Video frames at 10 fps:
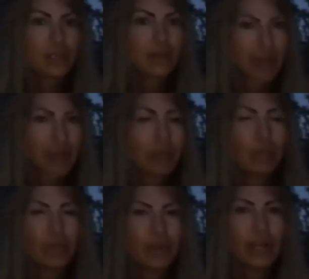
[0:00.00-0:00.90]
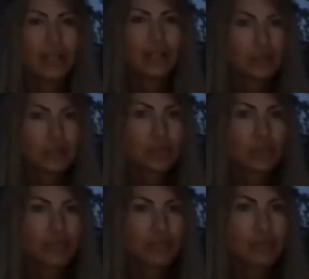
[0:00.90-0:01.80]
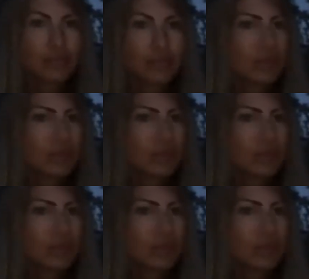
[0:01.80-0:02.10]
But can we be really in control of these people?